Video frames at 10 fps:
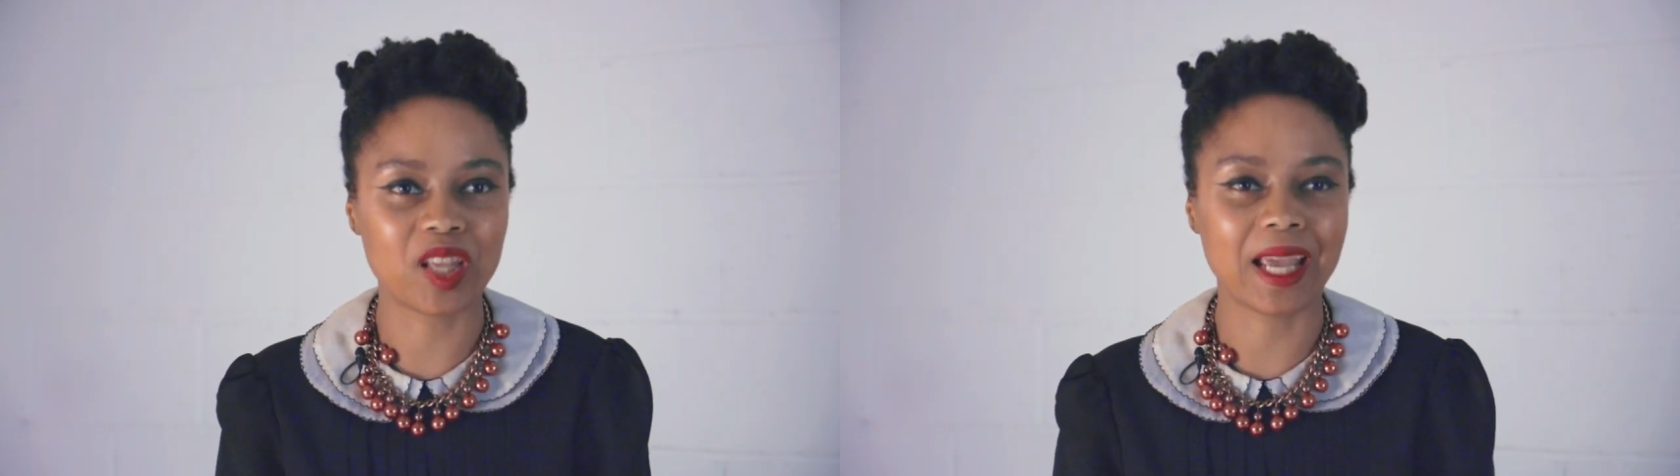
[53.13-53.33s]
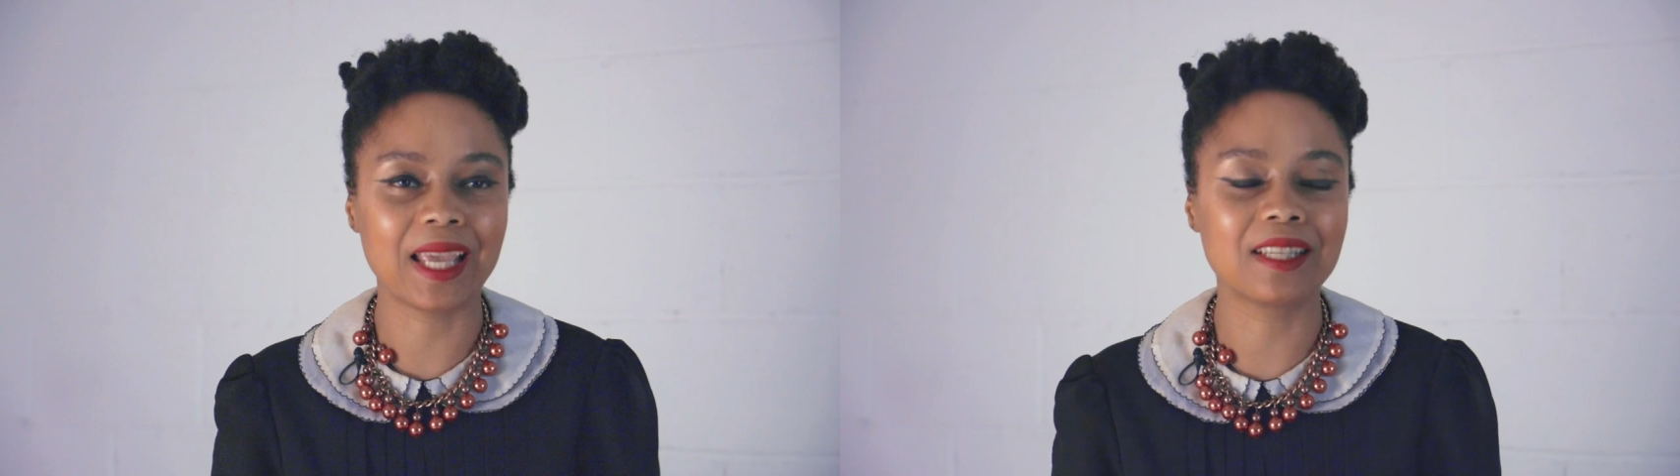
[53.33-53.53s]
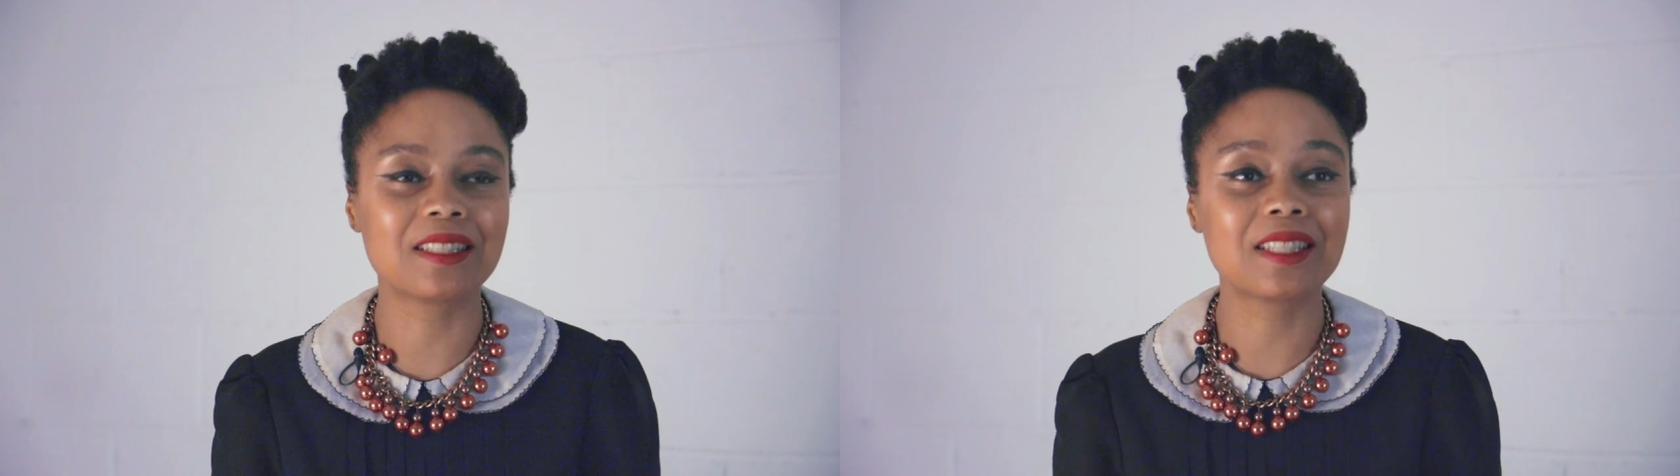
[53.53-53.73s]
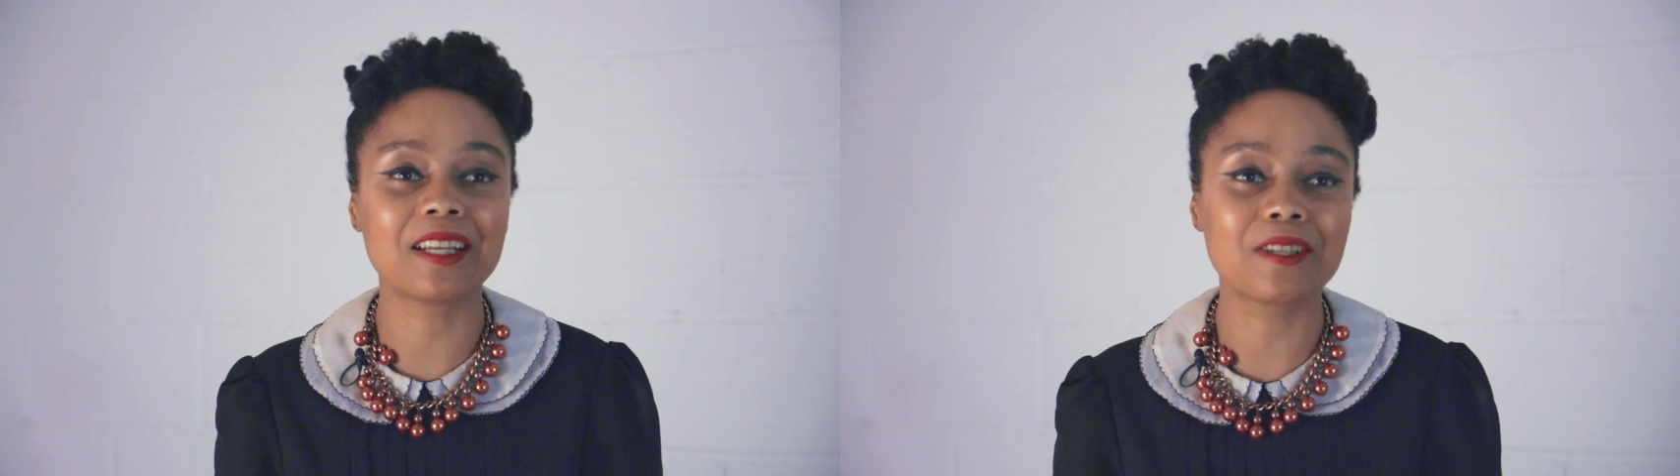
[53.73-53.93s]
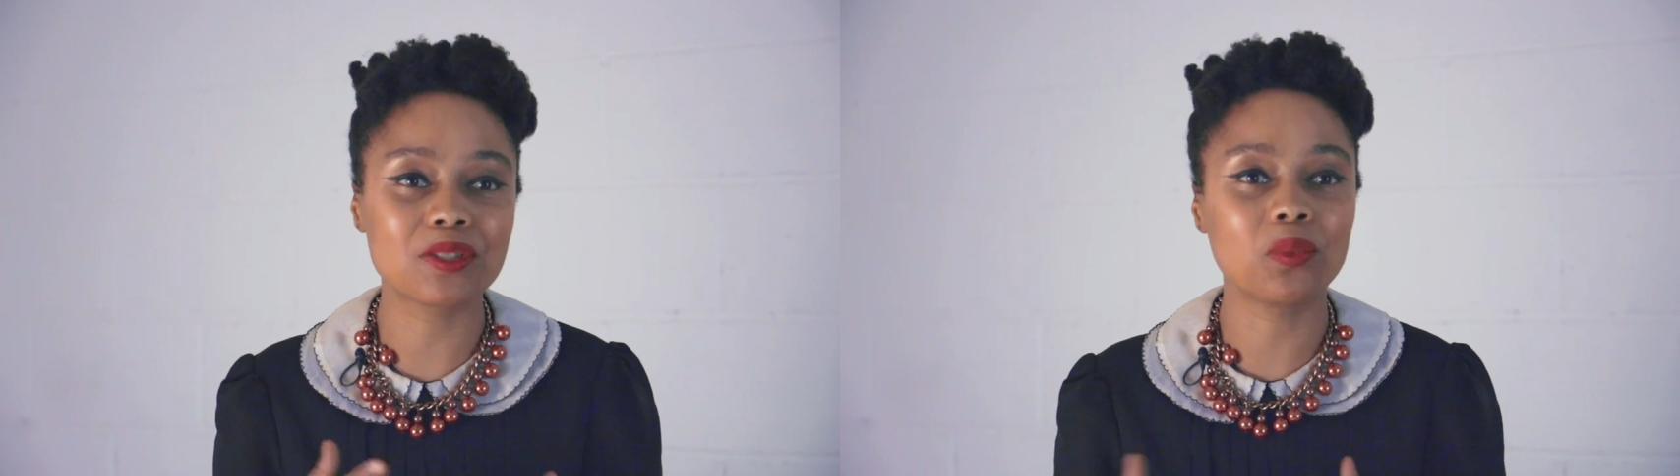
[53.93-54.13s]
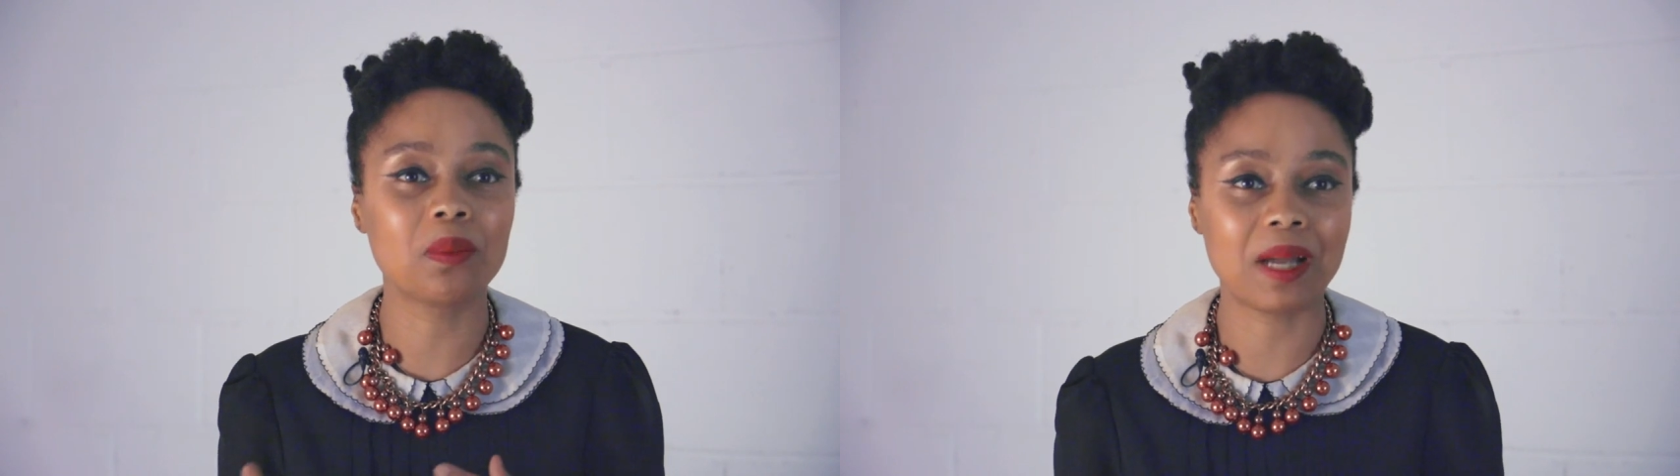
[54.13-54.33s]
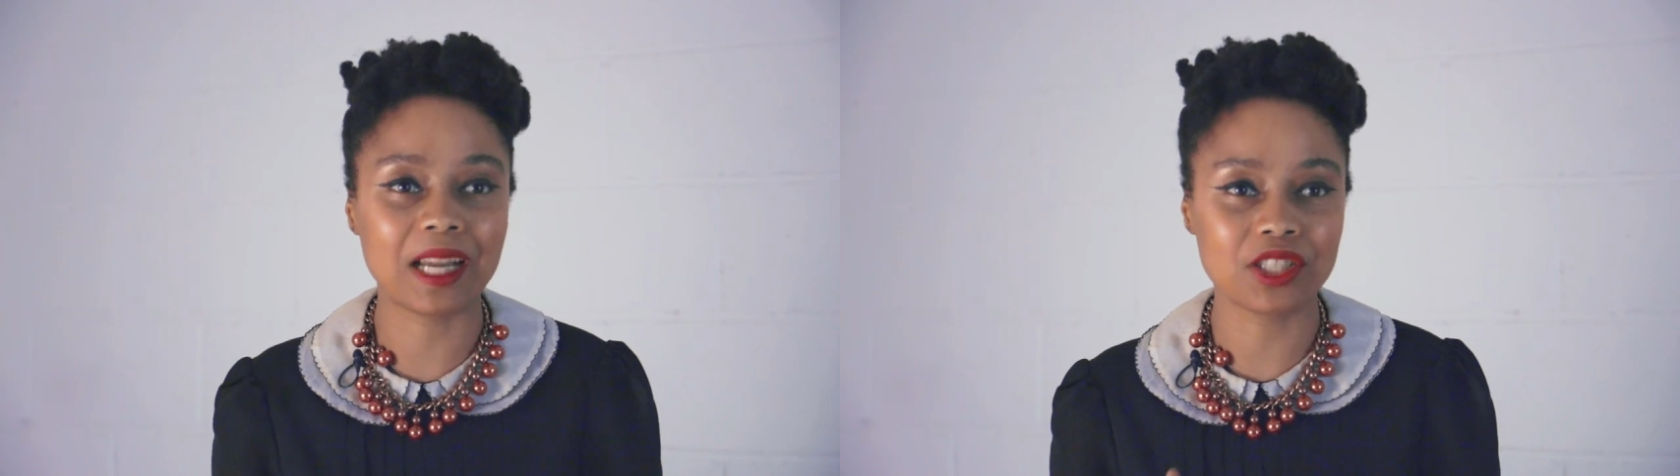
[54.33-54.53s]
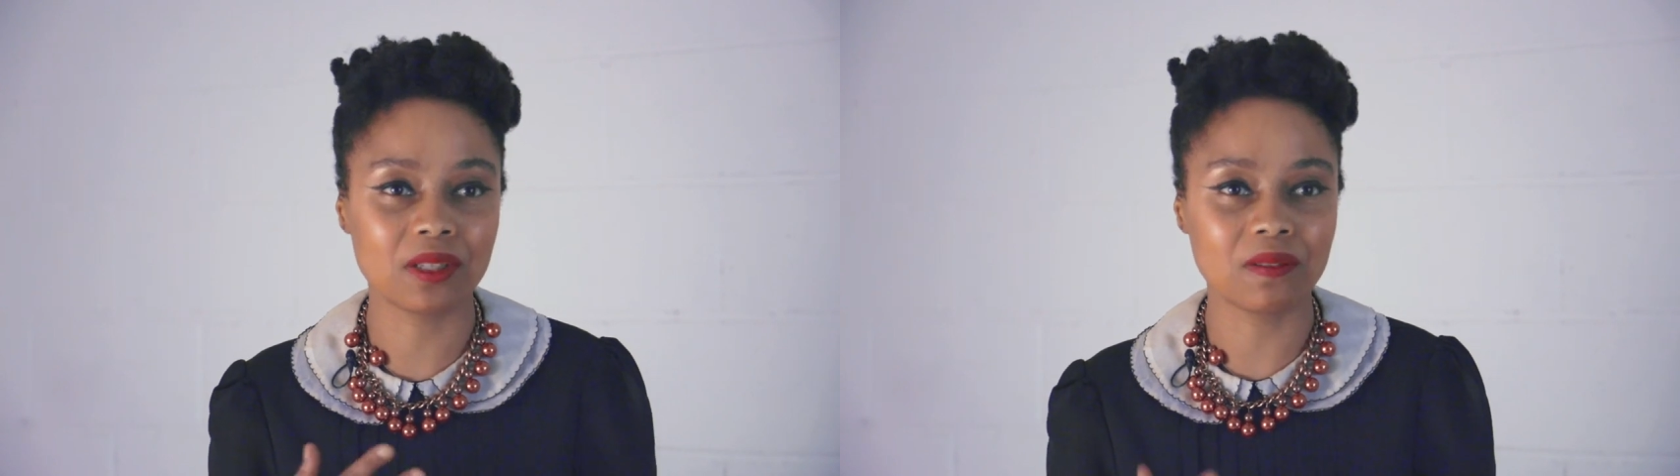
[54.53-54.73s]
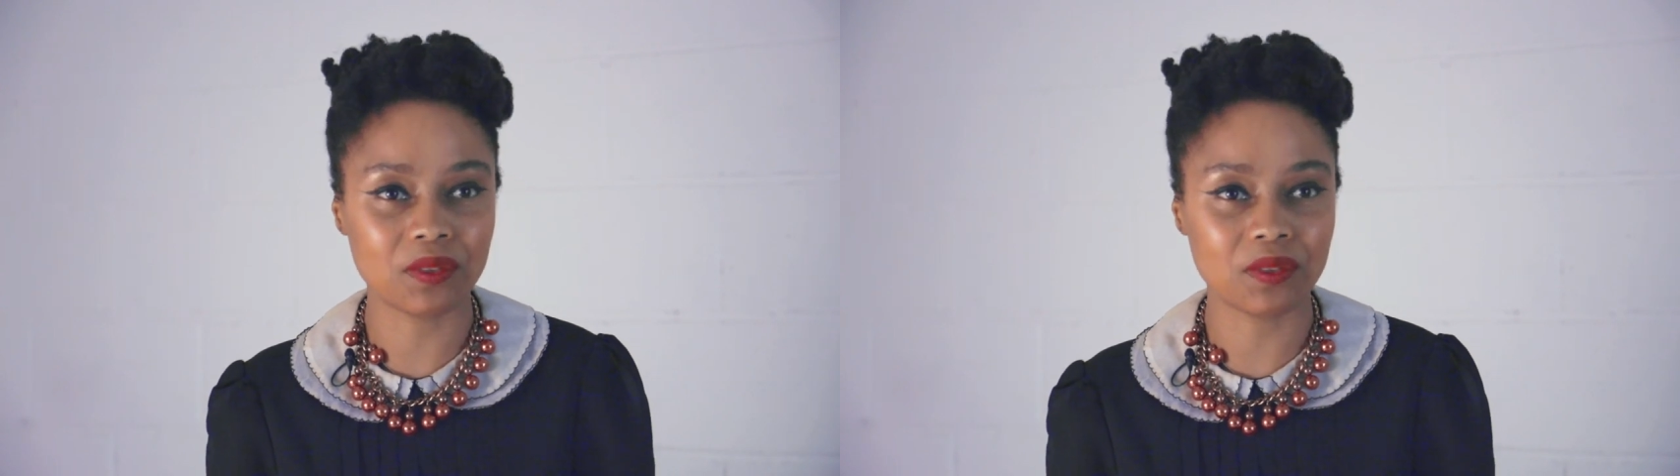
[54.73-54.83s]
that I had dared to imagine